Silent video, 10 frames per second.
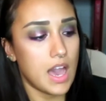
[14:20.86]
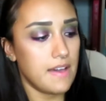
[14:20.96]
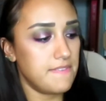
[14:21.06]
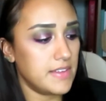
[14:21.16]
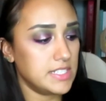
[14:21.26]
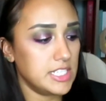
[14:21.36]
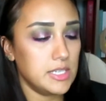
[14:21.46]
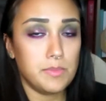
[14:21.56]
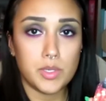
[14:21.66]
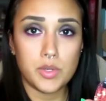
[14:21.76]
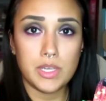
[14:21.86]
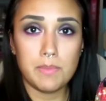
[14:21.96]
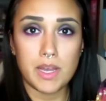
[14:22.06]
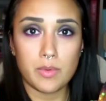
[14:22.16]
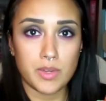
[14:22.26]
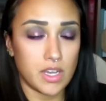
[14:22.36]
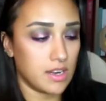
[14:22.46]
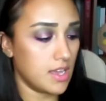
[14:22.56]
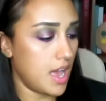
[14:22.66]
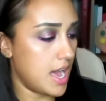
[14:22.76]
A Fenty Beauty by
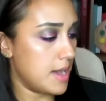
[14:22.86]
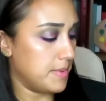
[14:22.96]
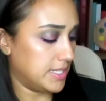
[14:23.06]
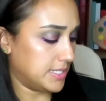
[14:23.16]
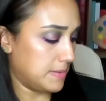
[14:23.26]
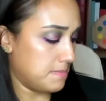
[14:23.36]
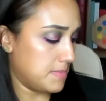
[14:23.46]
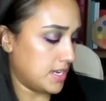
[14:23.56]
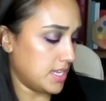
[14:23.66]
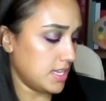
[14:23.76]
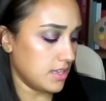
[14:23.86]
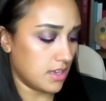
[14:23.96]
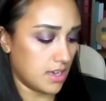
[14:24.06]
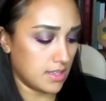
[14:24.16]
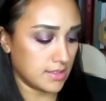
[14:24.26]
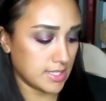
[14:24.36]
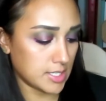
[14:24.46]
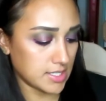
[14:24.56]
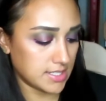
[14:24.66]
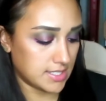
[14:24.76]
Rihanna. It's a mini
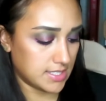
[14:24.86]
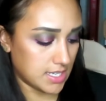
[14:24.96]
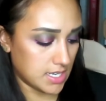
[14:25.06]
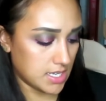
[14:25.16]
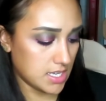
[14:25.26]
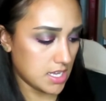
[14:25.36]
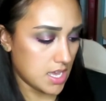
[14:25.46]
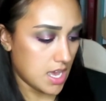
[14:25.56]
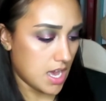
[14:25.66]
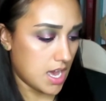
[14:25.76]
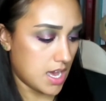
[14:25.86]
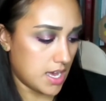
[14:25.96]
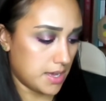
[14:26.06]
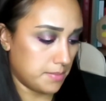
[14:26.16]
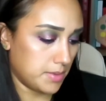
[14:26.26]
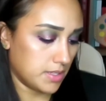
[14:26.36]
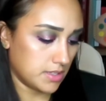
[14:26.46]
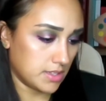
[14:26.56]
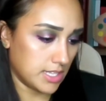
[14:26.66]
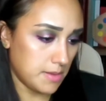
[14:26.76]
Lil Stunna
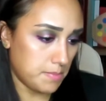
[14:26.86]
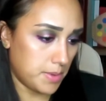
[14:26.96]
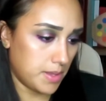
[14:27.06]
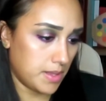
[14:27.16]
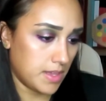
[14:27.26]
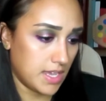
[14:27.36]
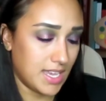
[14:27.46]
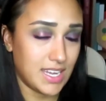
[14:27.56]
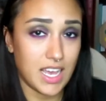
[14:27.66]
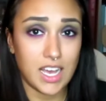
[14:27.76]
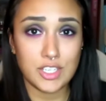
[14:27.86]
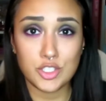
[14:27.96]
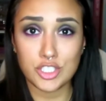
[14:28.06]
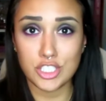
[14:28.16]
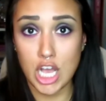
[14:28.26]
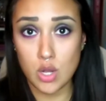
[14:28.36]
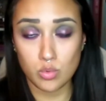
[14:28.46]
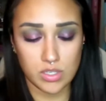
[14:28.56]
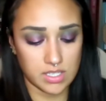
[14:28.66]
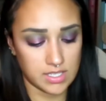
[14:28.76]
lip in
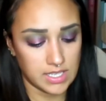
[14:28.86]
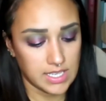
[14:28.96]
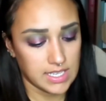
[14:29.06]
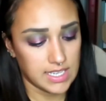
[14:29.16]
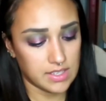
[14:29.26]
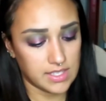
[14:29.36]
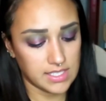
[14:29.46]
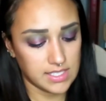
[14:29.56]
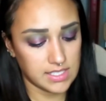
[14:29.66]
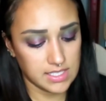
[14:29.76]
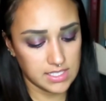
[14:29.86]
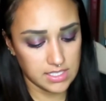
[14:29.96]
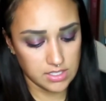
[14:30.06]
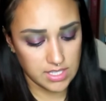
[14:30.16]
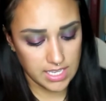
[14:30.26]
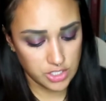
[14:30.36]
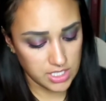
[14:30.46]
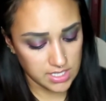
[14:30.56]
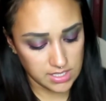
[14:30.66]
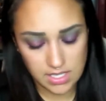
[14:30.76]
Underdog. Now this is
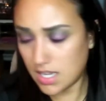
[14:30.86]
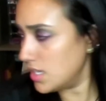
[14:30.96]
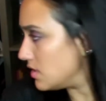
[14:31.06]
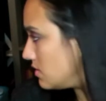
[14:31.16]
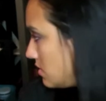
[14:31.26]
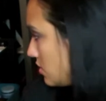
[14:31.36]
she does not